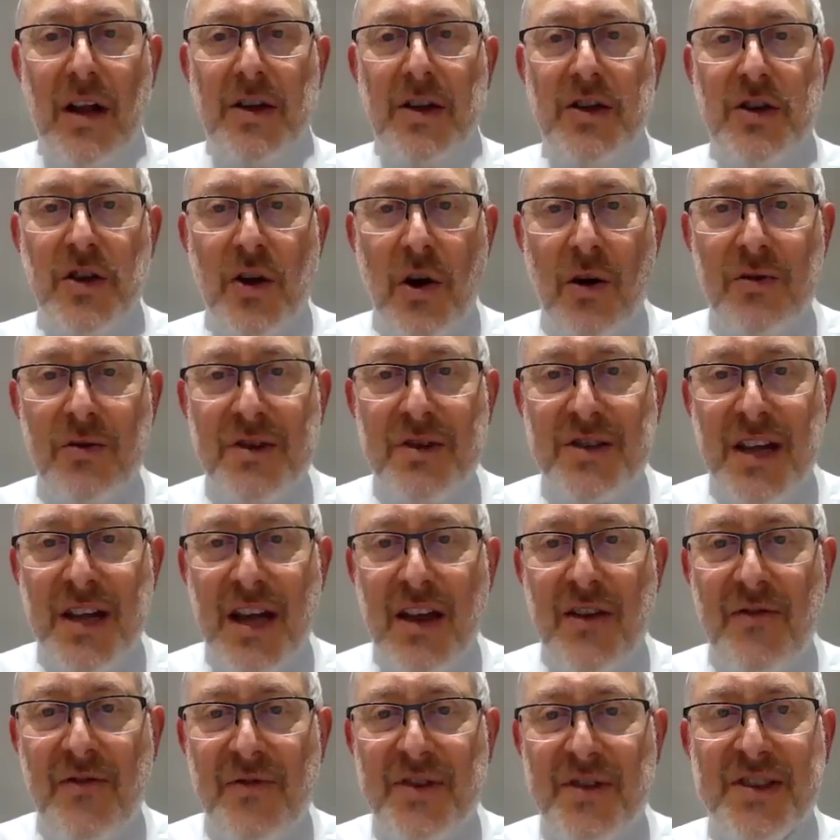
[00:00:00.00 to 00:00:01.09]

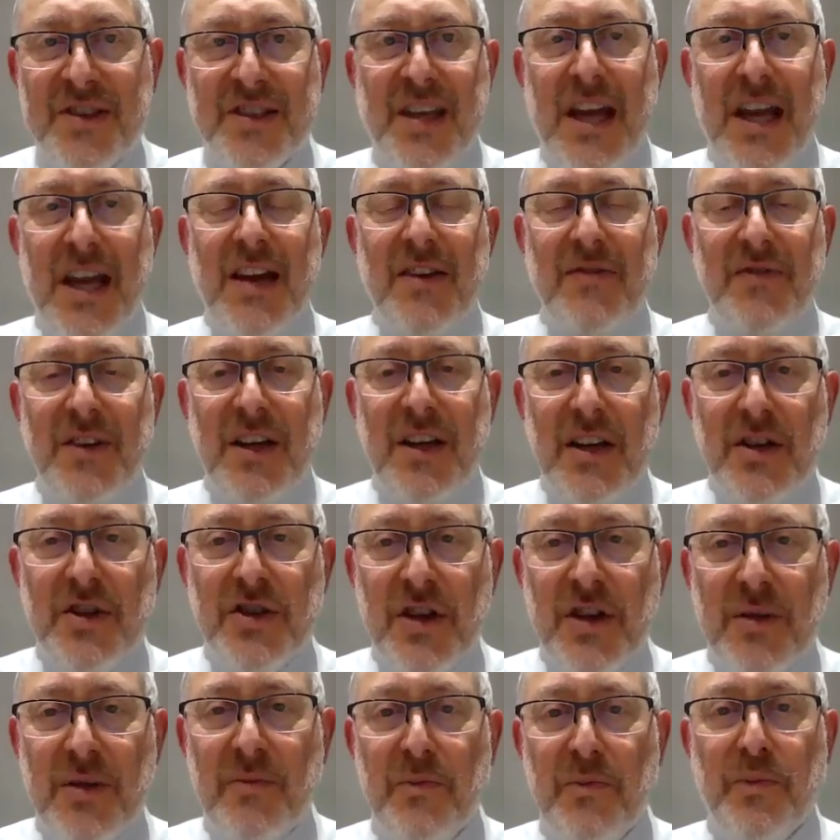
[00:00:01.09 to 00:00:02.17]
Yosef saved
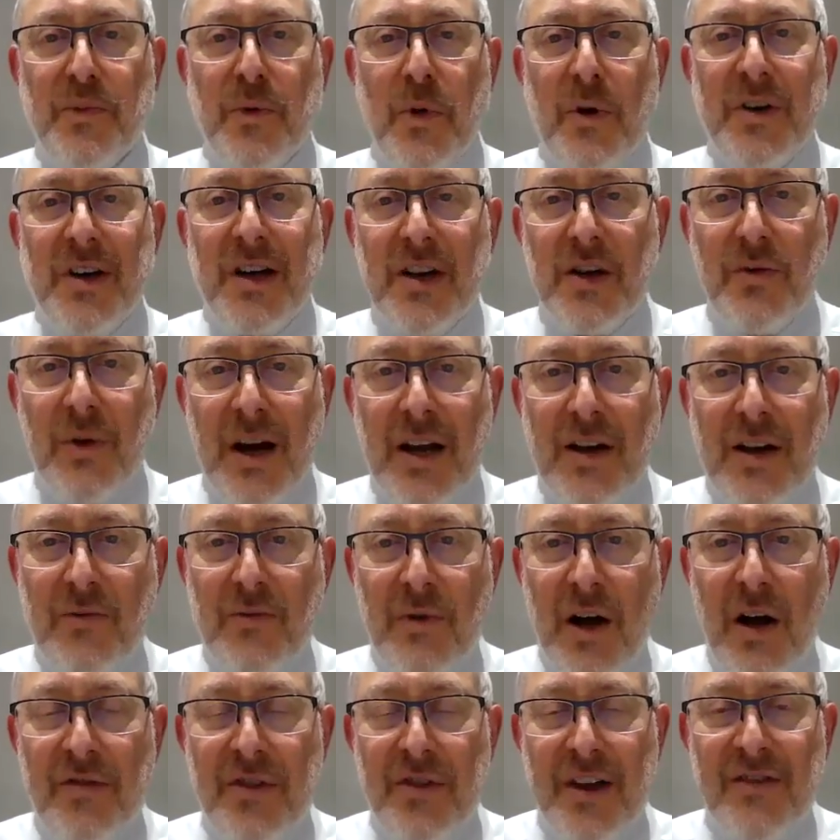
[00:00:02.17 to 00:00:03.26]
Egypt, brought it great
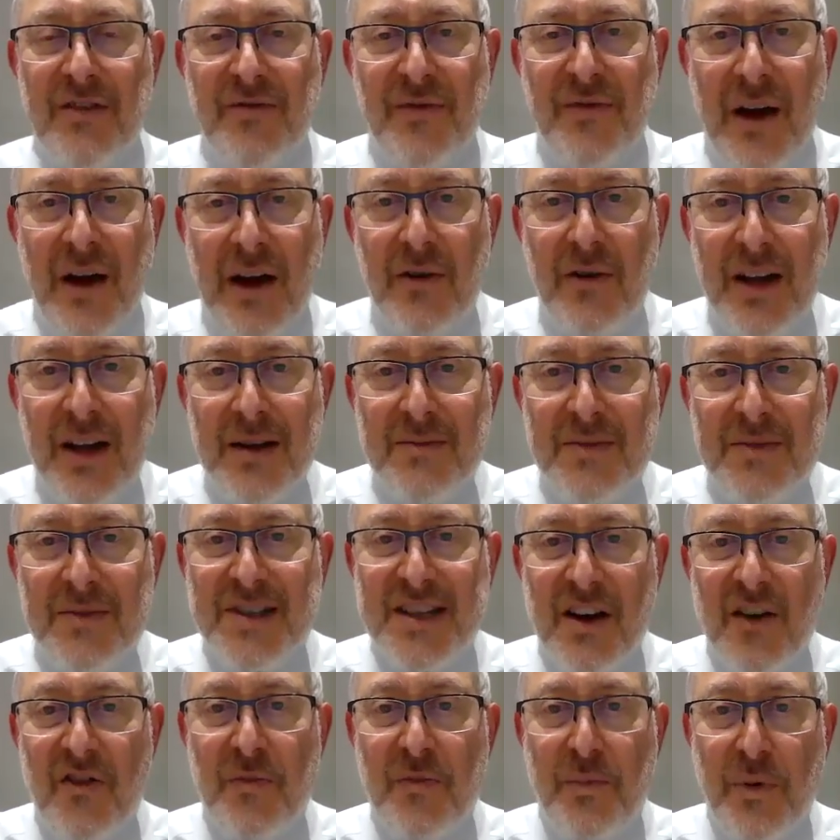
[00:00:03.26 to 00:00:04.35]
wealth, and Pharaoh
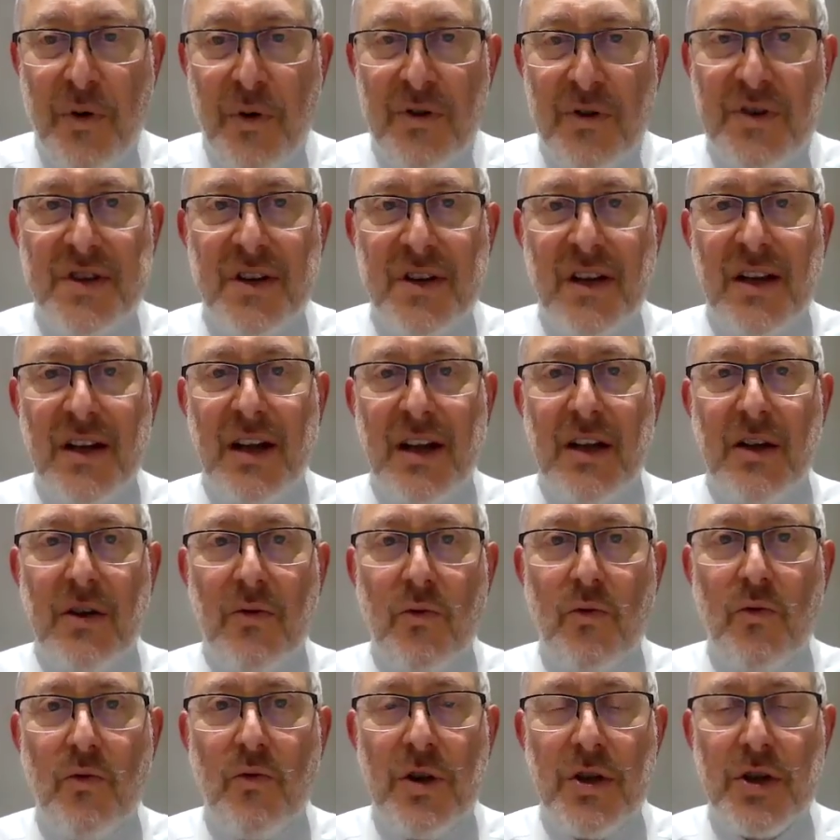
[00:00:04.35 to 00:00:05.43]
himself personally
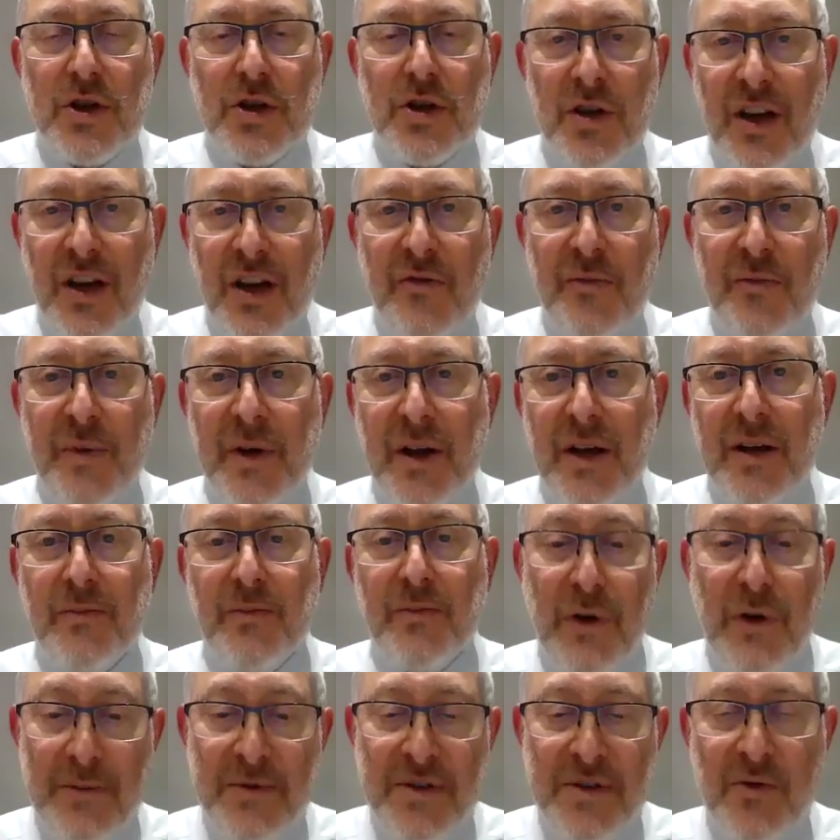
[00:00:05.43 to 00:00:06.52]
should have been,
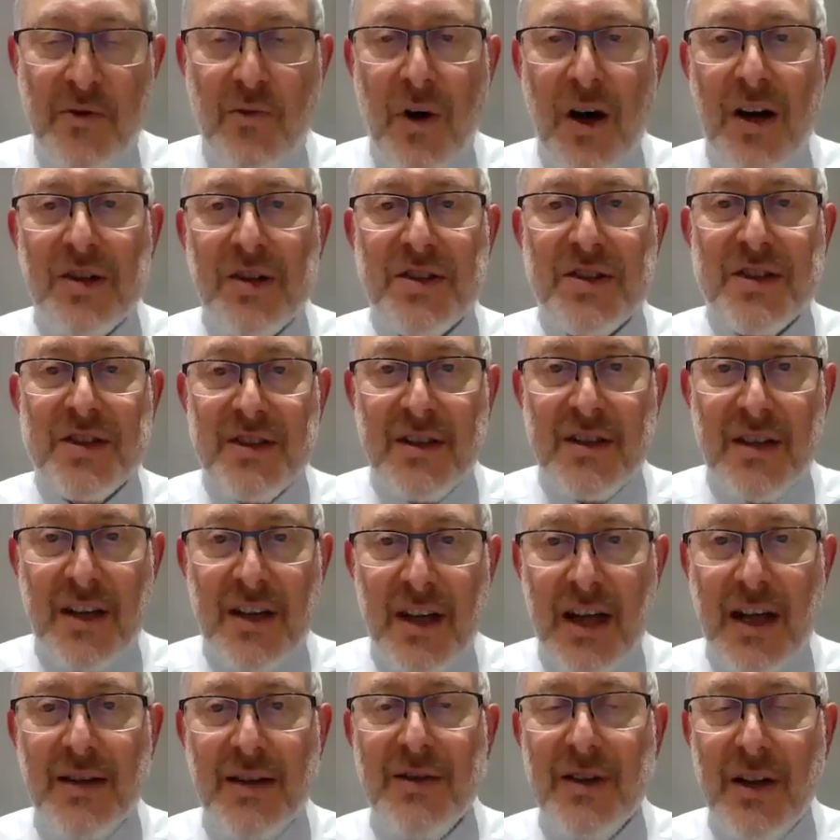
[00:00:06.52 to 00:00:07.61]
perhaps he was,
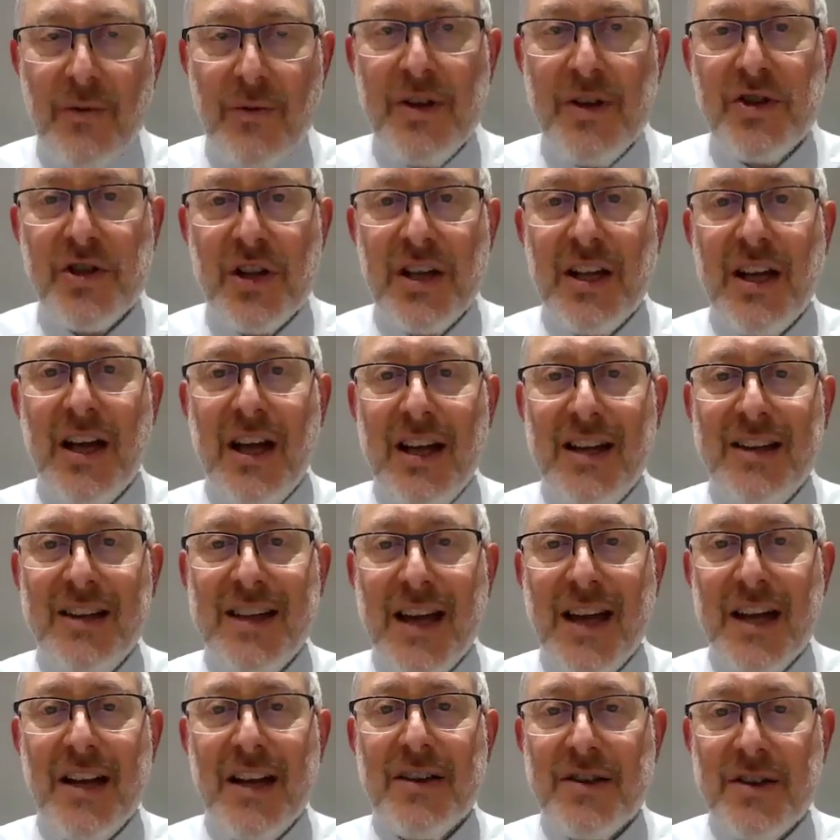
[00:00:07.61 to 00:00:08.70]
originally
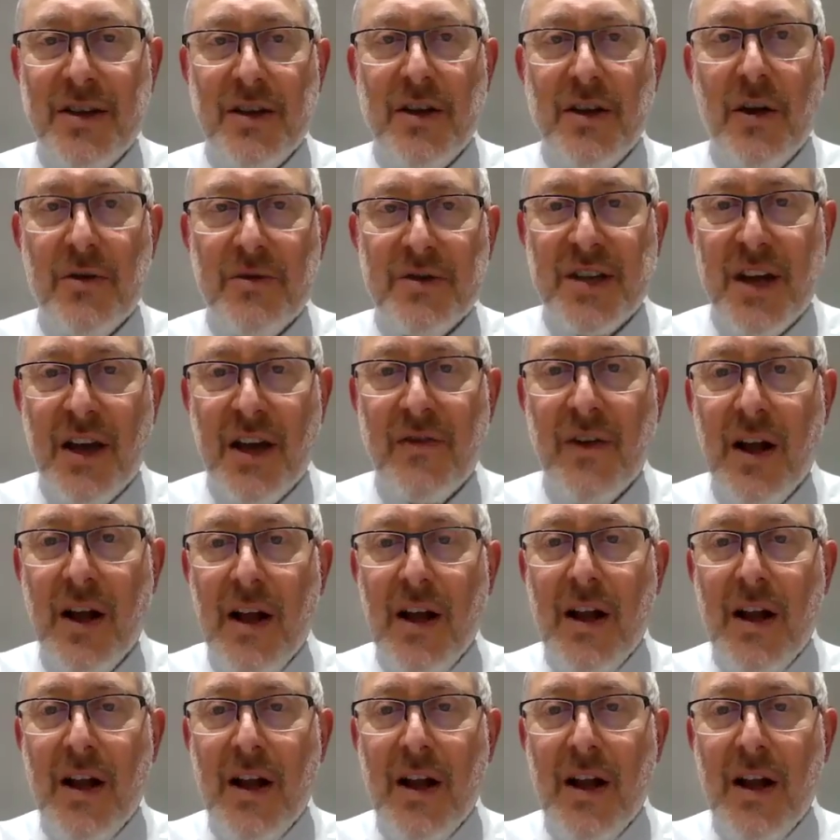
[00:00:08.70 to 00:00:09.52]
indebted to Yosef.